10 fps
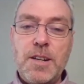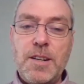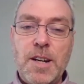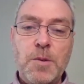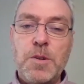
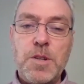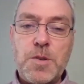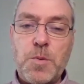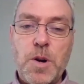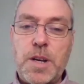I
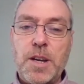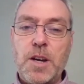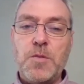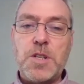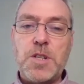was working
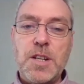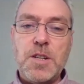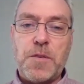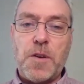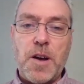
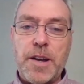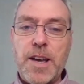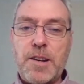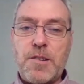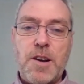overseas, flying
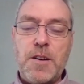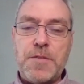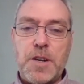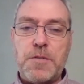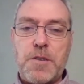
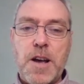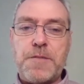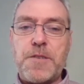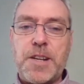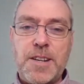aircraft over
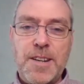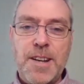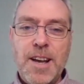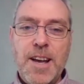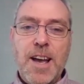Africa,
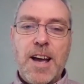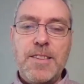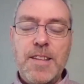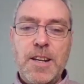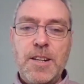
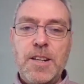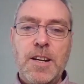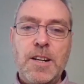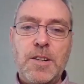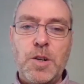and then
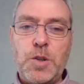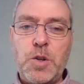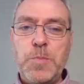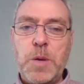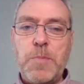God
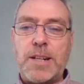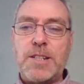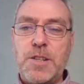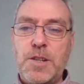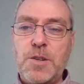called me back
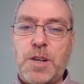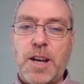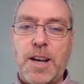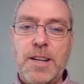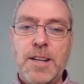to the
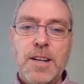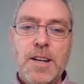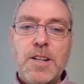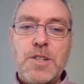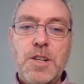UK
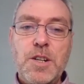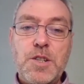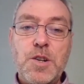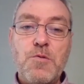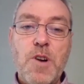to
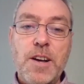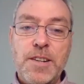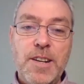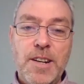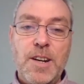
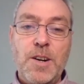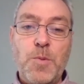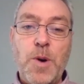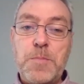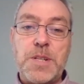run a
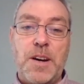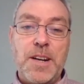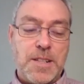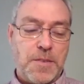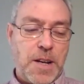
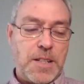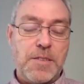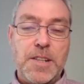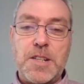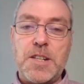website,
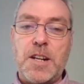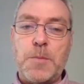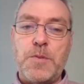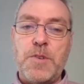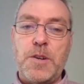effectively to set
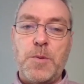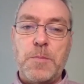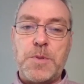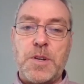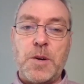up and run a
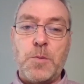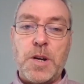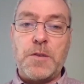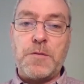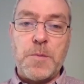website
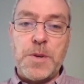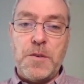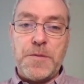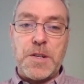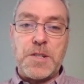working from an
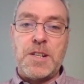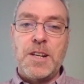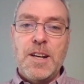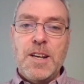office.